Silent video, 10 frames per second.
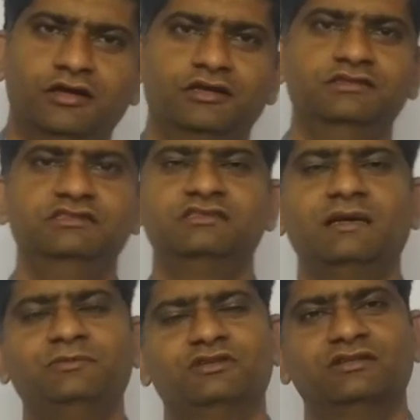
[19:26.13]
In this
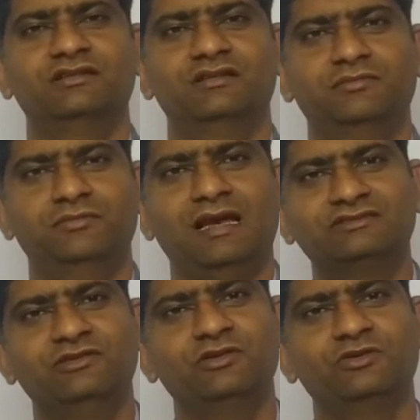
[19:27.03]
chapter,
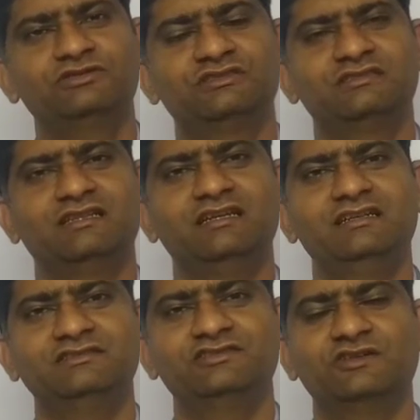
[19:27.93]
Maxwell quotes a
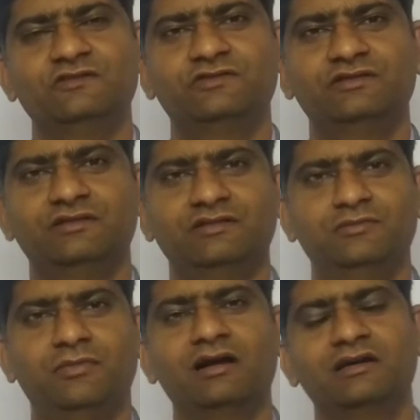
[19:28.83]
sentence of
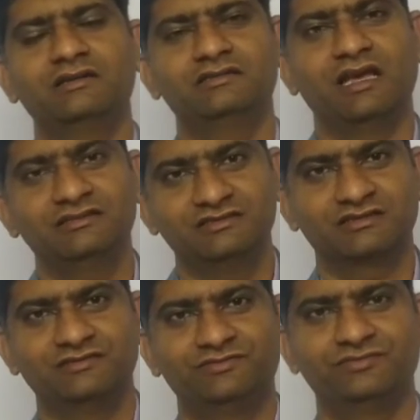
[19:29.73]
Margaret
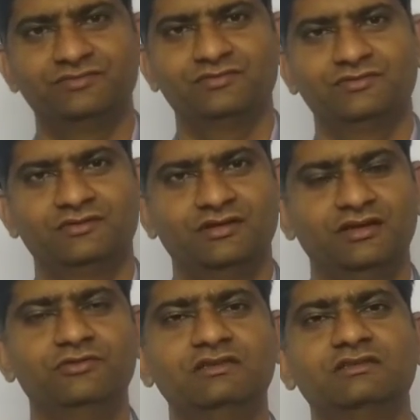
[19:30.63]
Thatcher,
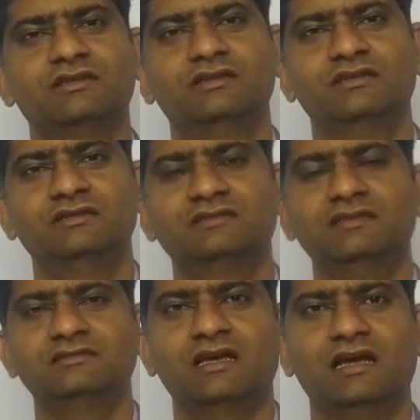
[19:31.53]
in which he
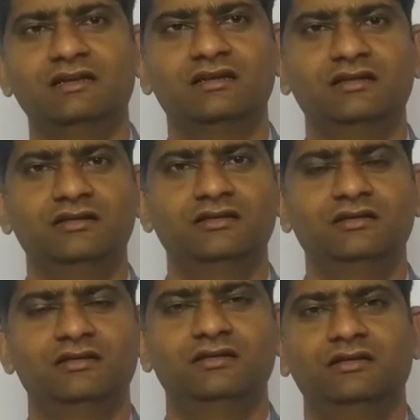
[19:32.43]
says that
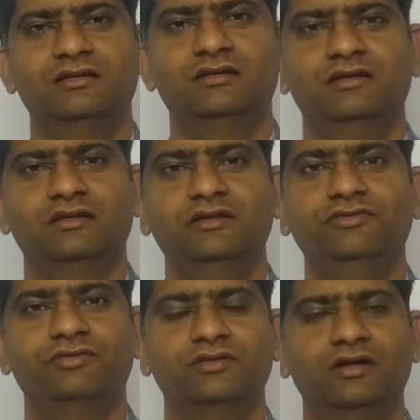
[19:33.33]

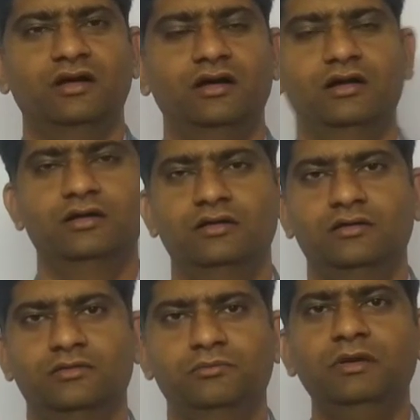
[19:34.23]
if
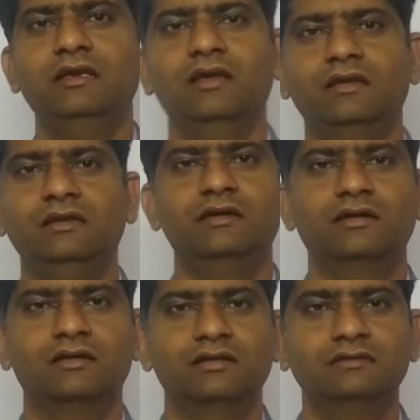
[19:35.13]
being a
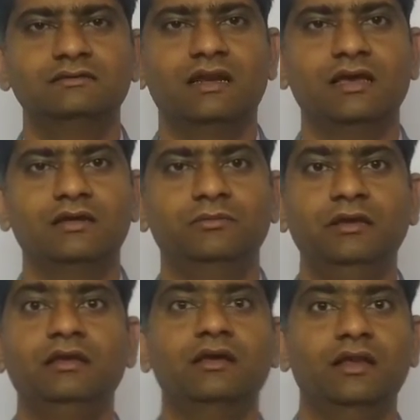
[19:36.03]
leader is like
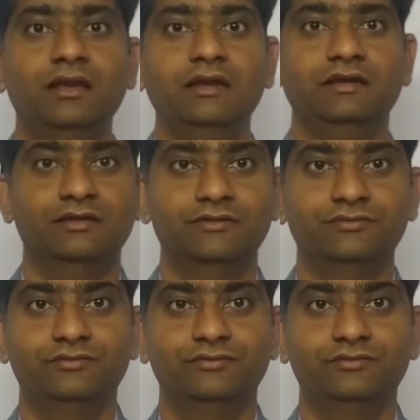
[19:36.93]
being a lady.